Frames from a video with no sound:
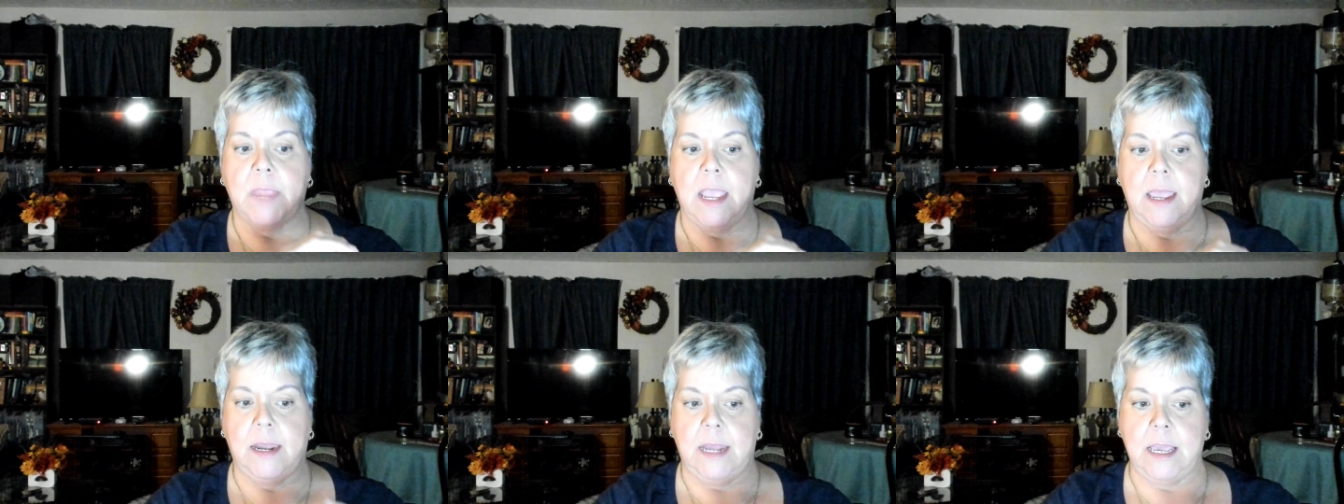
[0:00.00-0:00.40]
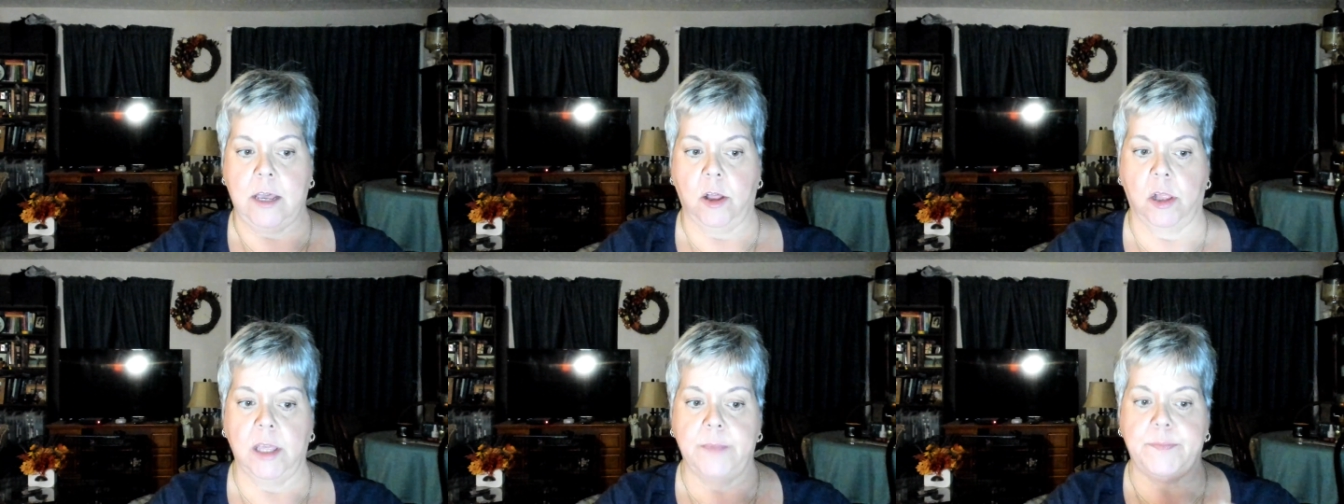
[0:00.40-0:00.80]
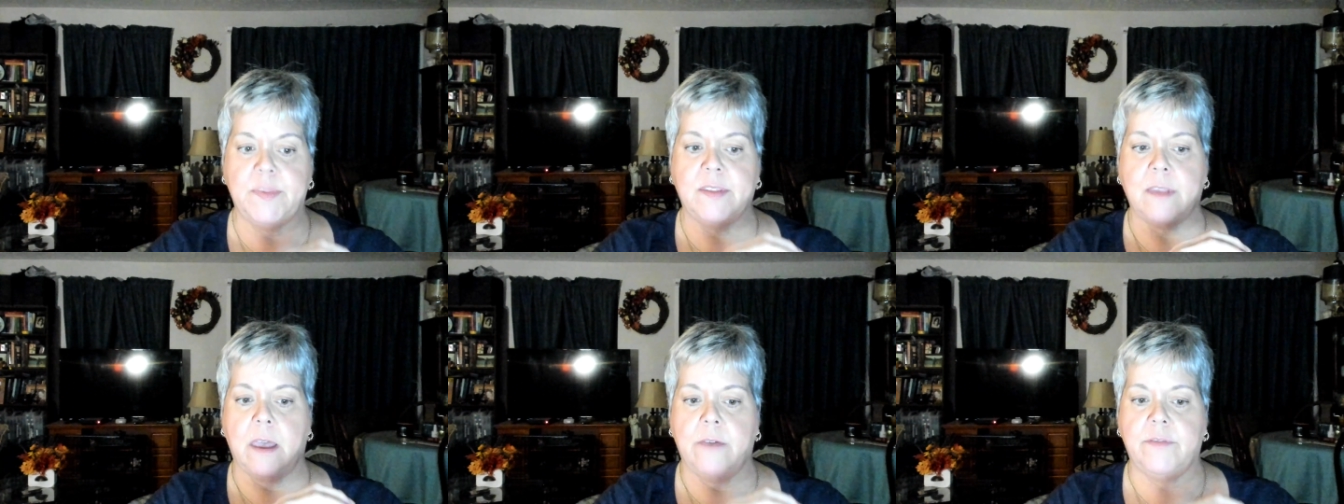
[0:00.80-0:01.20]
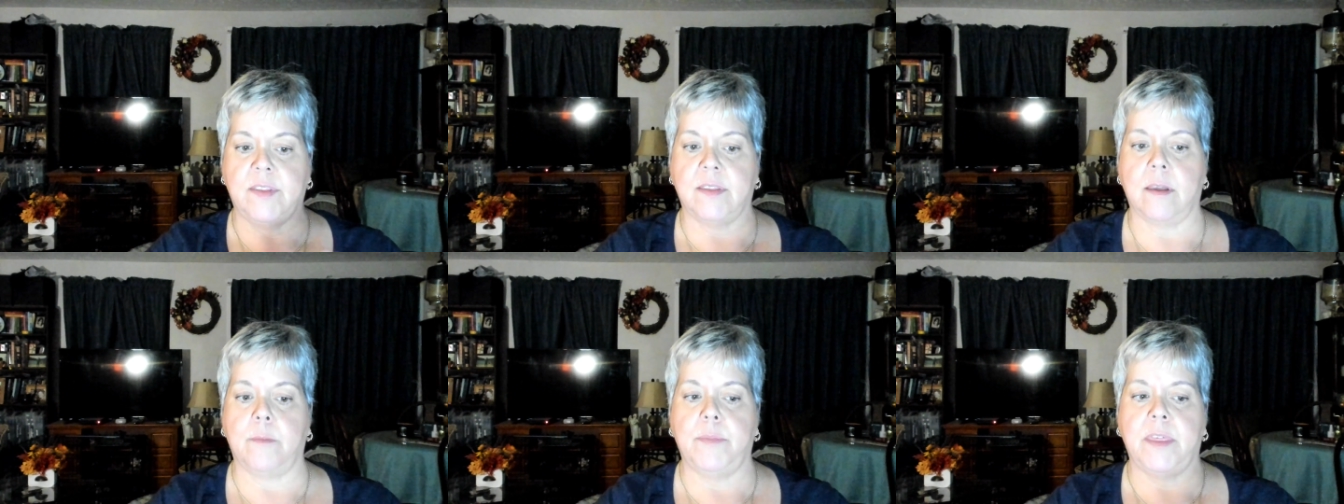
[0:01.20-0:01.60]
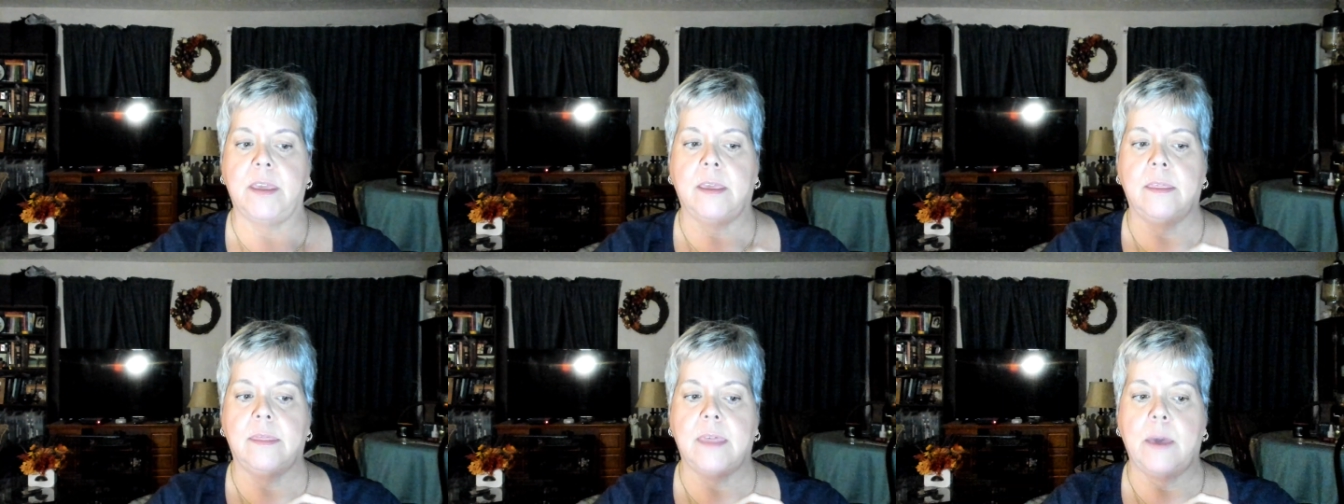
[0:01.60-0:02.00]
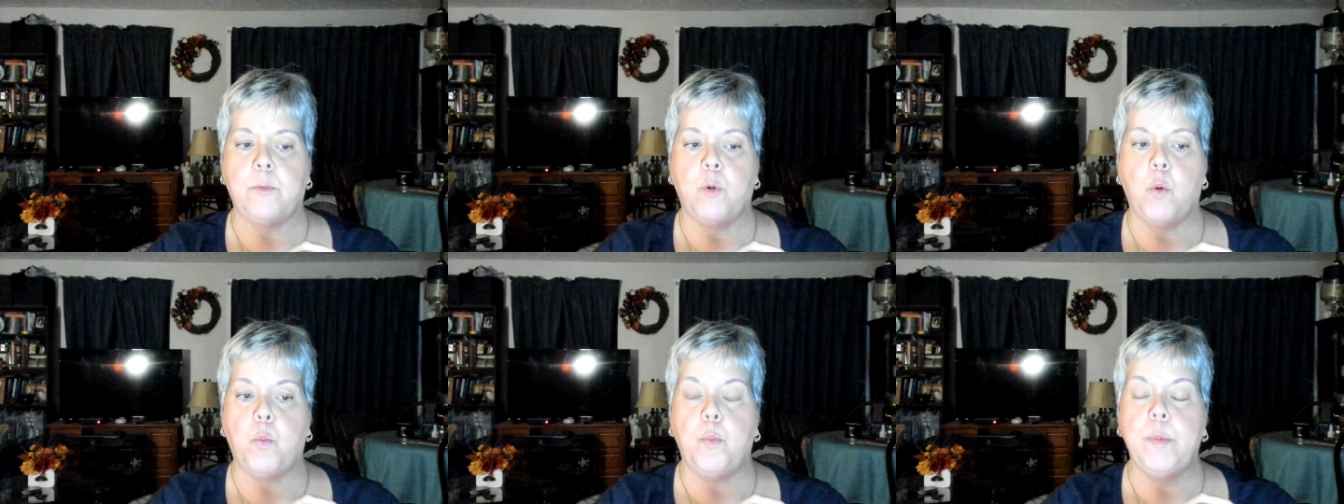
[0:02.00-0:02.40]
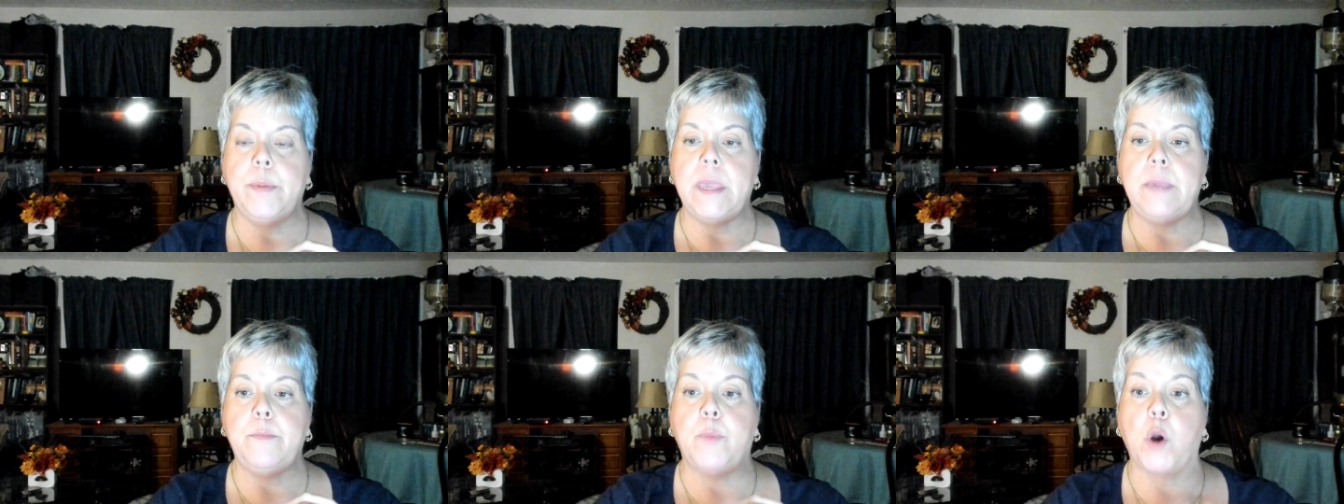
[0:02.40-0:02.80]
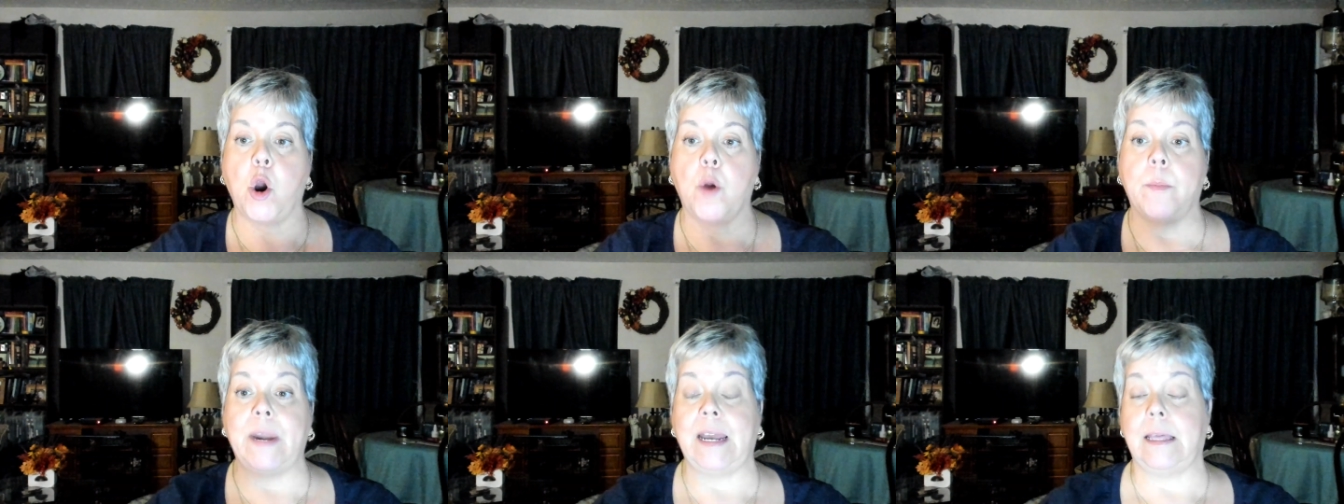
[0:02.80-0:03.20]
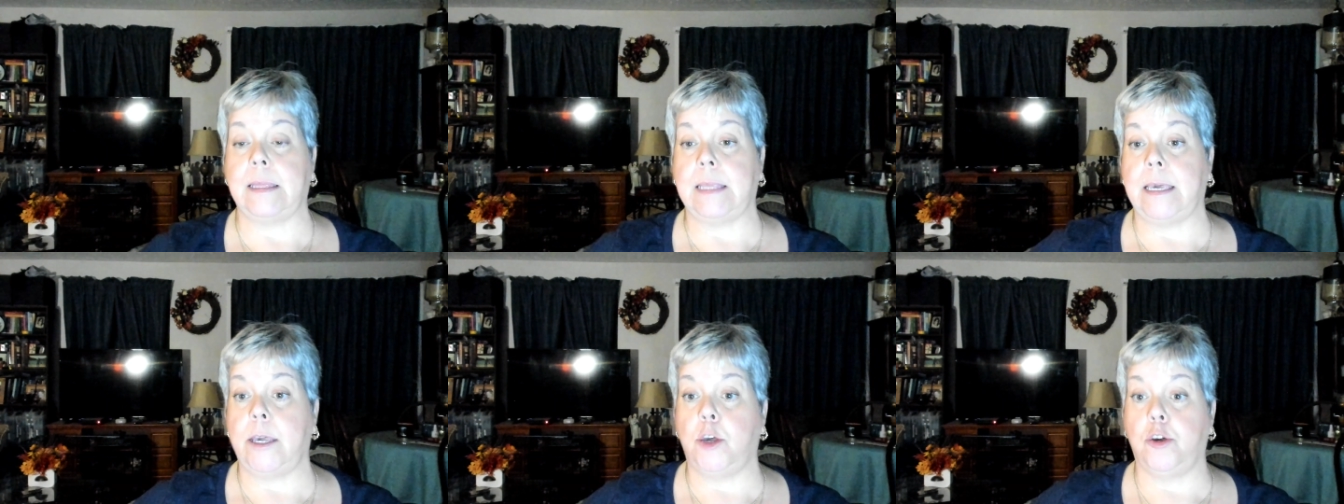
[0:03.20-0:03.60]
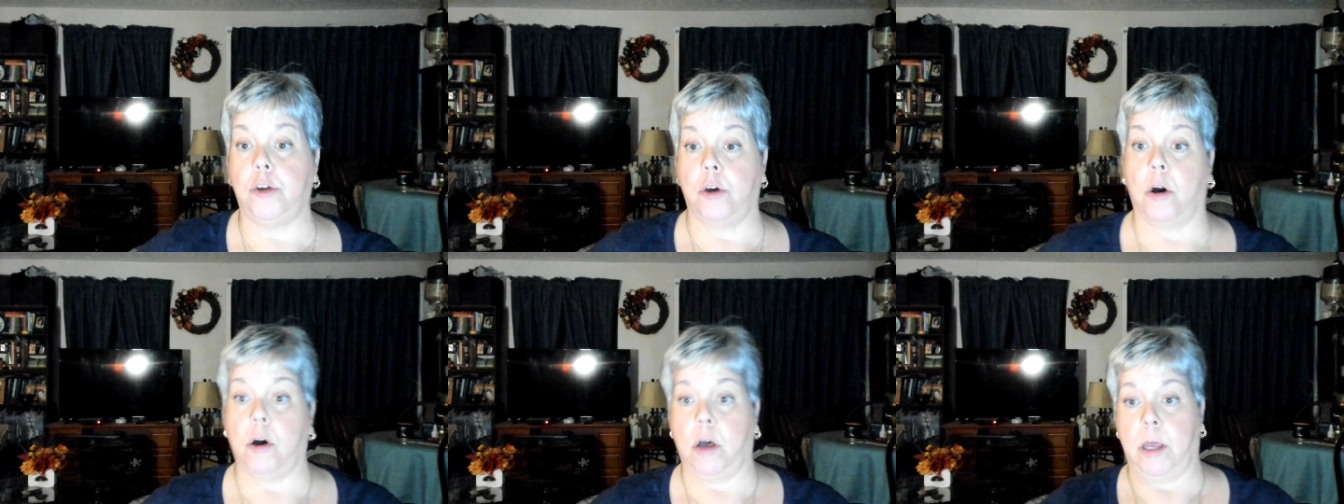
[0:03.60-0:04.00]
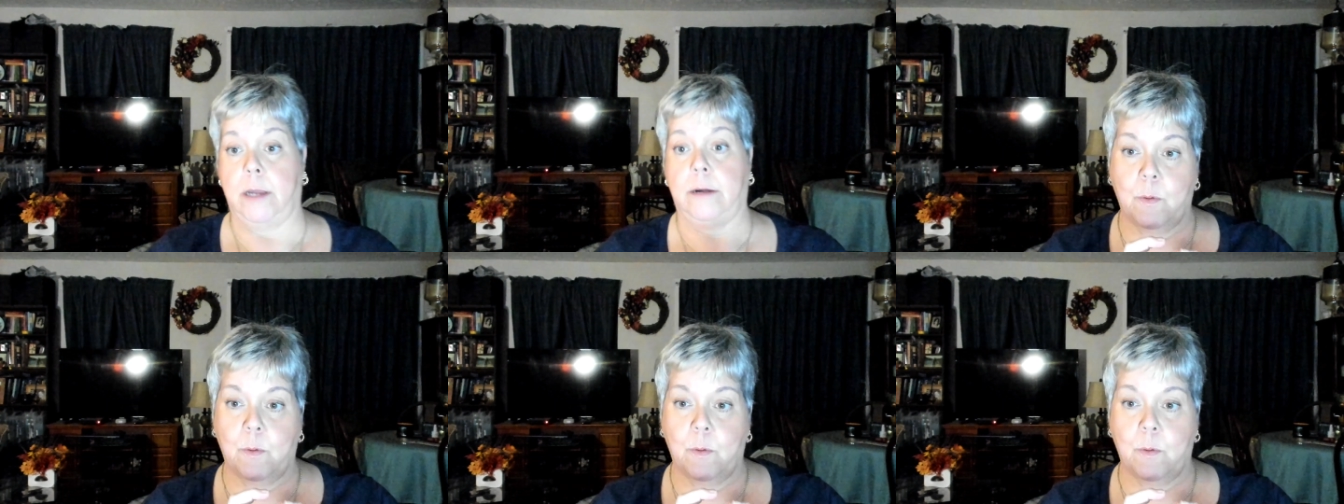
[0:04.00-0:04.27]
an eclipse of something that will be permanently gone.